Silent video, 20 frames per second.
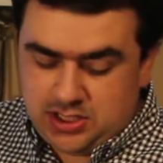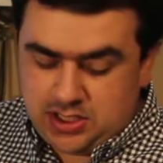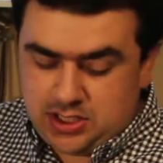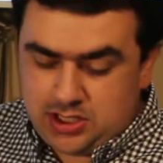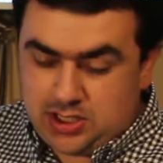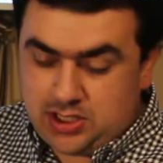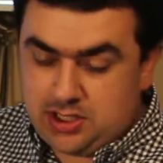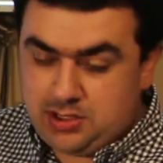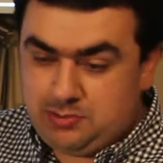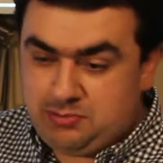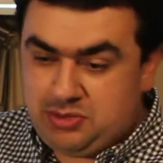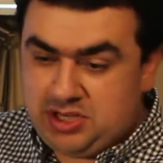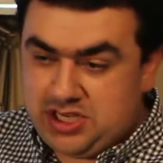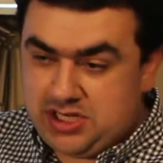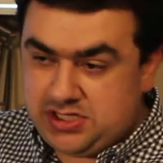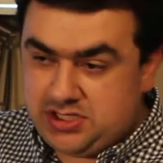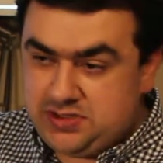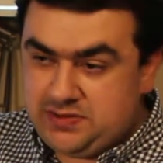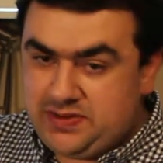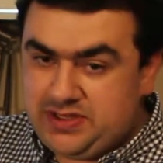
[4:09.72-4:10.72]
By
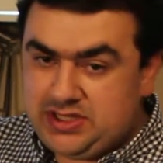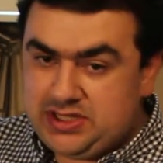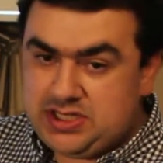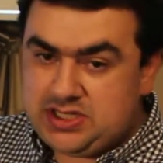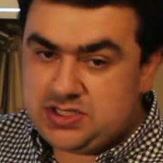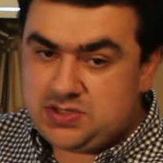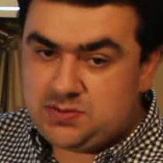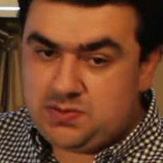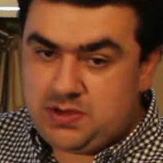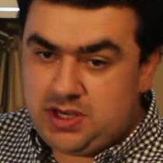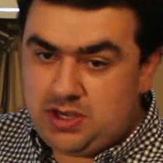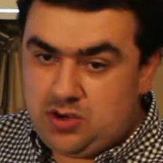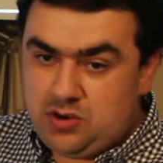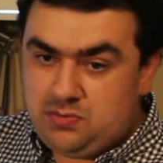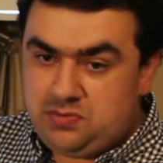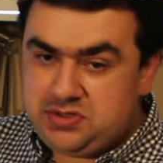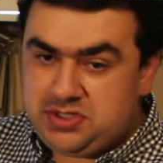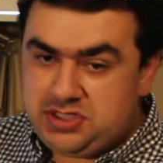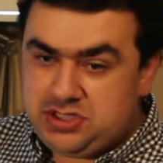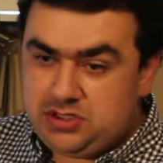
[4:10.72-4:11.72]
doing this, we
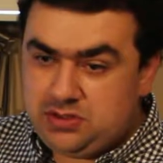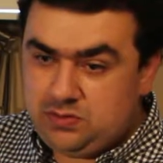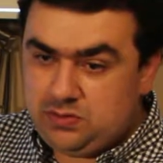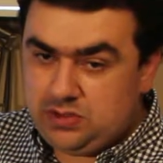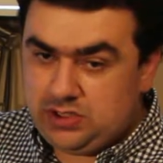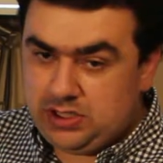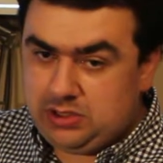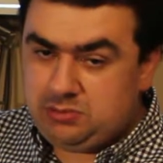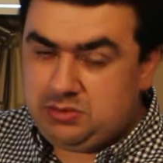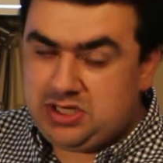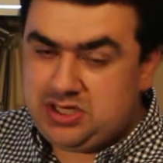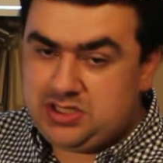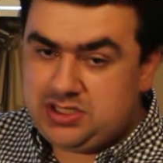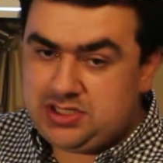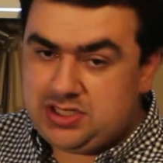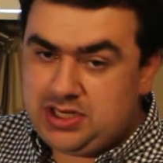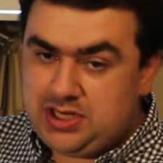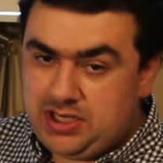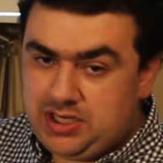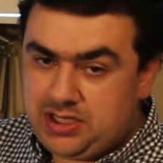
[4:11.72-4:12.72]
hope to limit
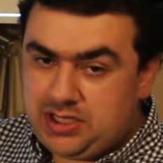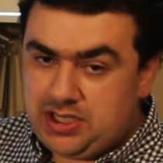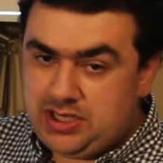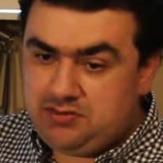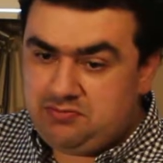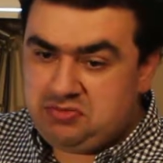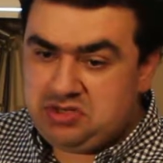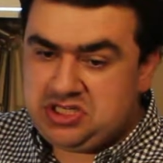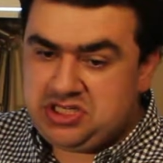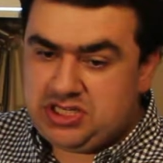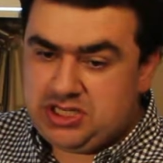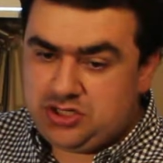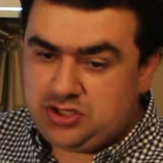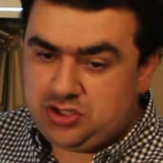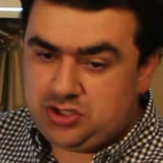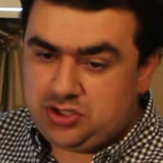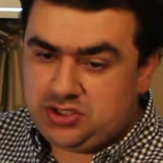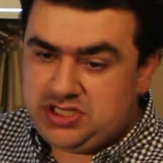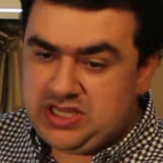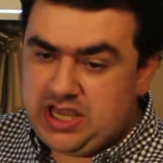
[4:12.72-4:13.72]
any kind of
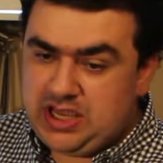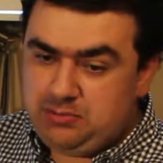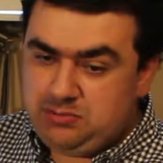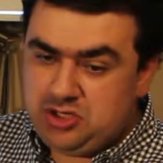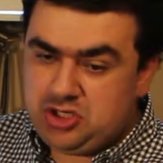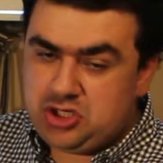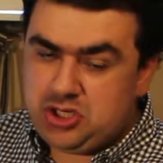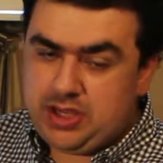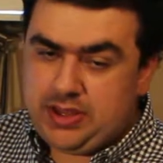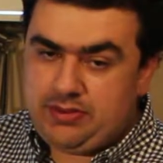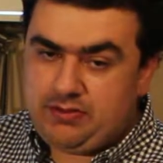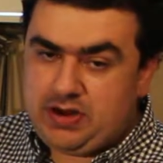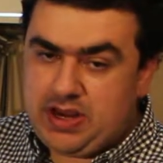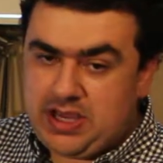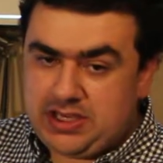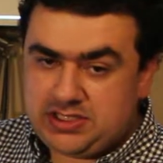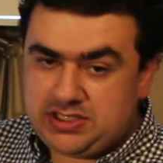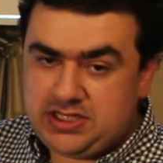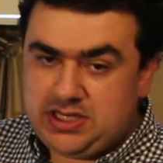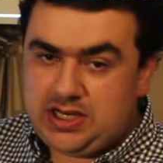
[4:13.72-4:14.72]
potential damage, either
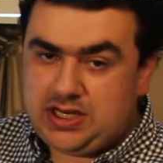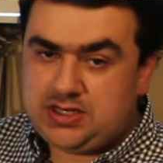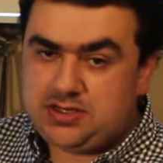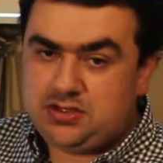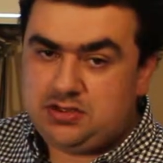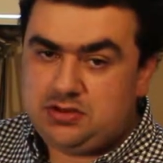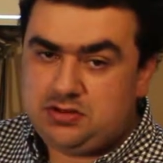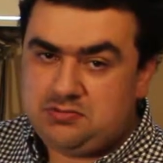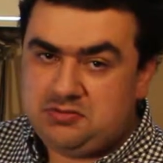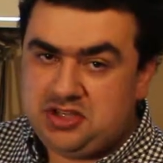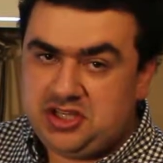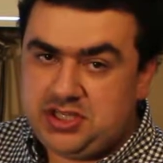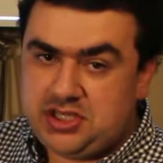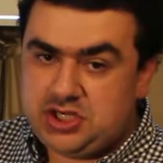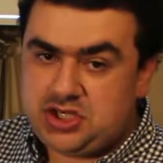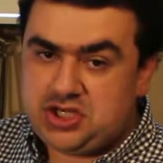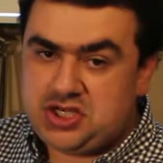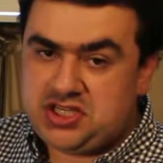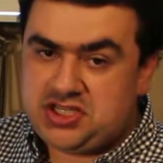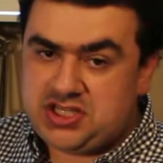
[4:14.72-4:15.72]
accidental or
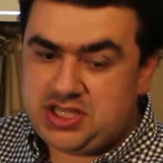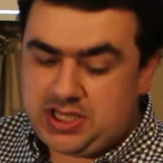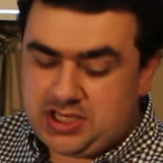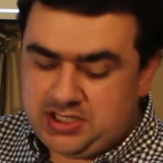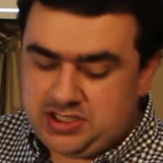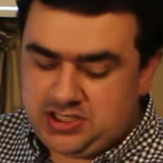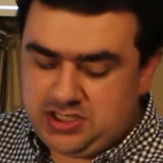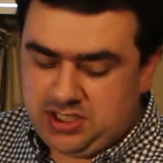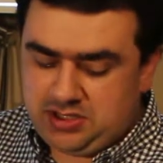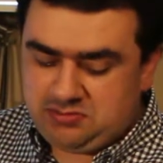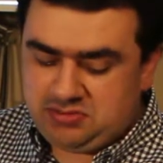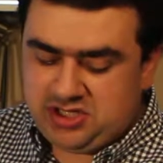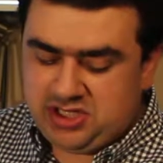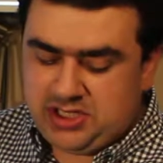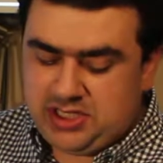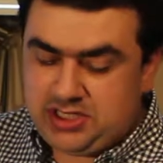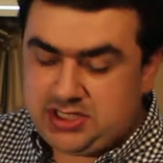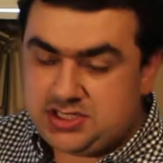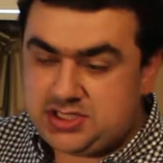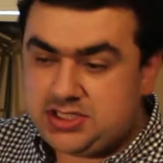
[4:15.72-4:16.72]
malicious, that can take
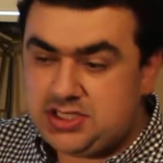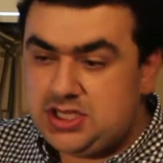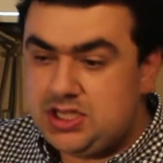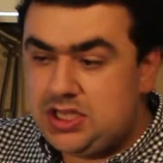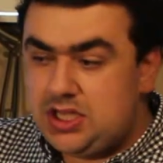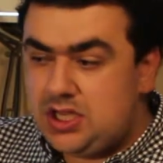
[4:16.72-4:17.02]
place.